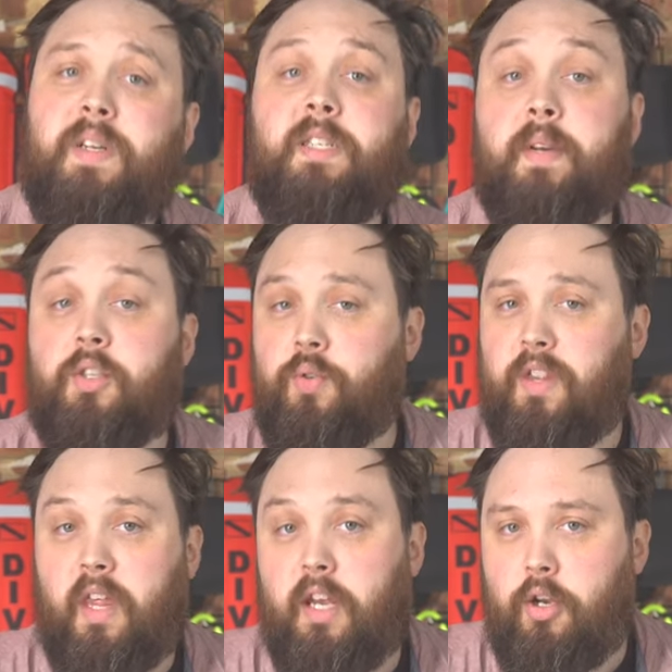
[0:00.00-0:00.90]
please make sure that
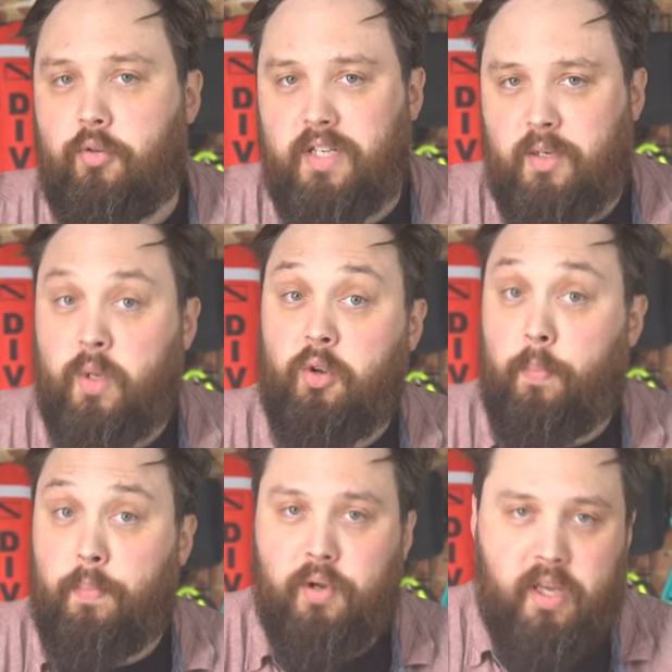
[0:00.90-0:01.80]
they're noted when you're
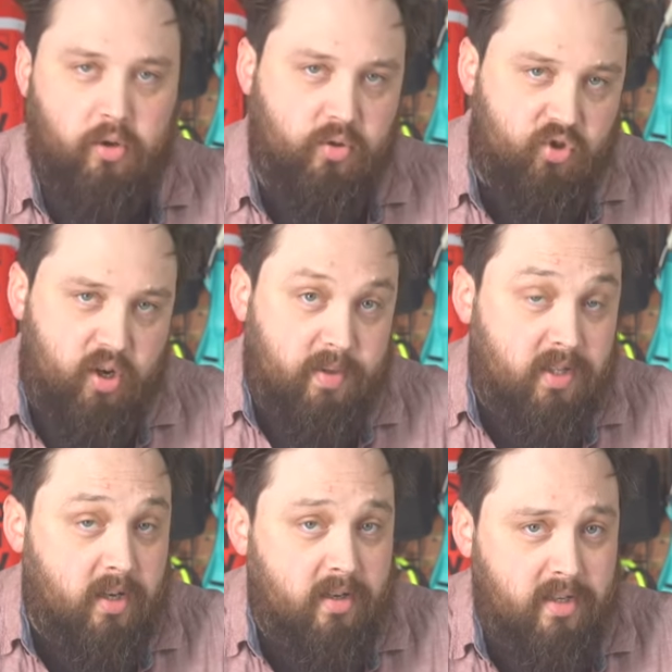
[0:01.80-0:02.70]
booking your trip as
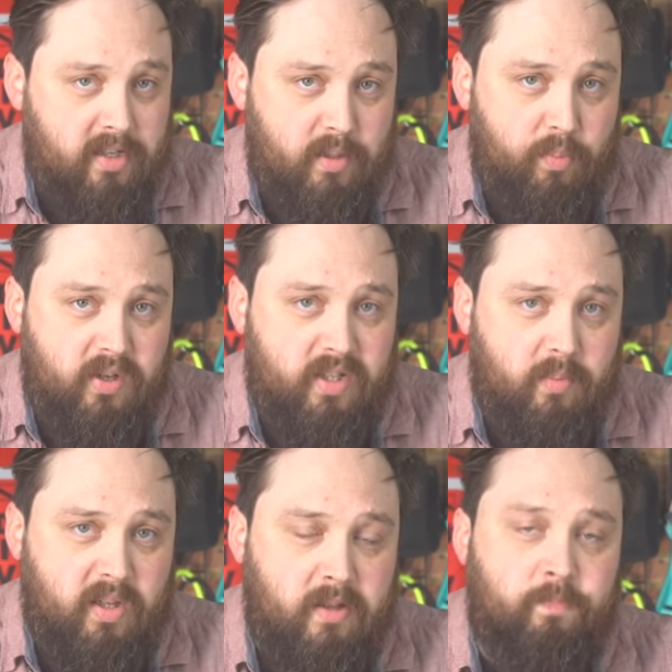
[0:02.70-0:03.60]
early as
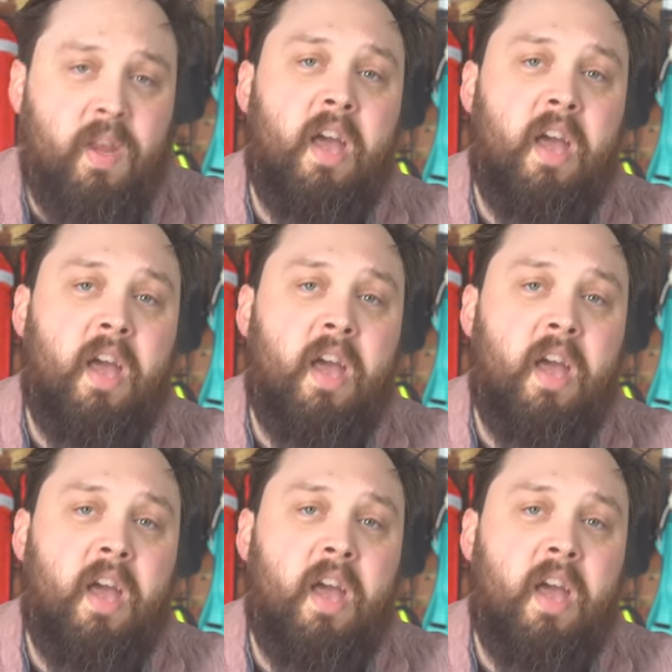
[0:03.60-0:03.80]
possible.